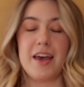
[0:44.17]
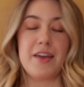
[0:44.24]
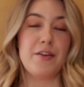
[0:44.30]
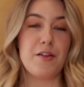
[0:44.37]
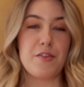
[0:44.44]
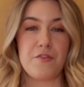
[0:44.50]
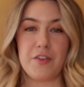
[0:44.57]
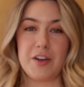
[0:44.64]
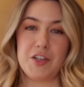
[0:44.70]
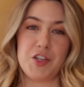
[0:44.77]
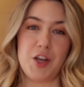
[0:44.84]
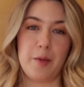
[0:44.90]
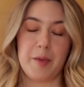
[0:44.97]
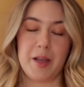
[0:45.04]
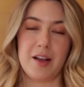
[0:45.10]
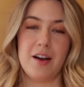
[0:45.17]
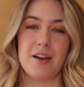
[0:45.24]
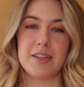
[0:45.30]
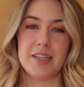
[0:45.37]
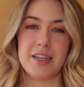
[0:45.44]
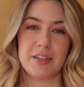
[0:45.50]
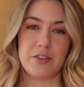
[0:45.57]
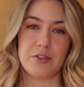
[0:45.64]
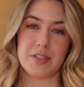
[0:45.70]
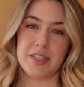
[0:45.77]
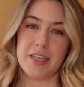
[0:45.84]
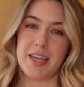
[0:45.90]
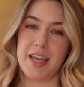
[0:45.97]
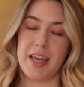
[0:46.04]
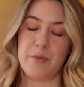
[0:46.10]
and all the fun shopping content you
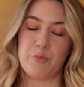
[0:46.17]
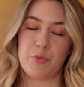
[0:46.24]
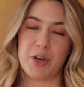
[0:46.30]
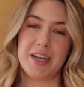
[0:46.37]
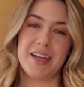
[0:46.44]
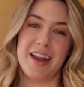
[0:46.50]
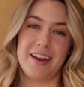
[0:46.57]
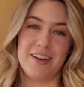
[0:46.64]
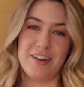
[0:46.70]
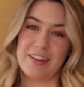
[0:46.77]
see in print and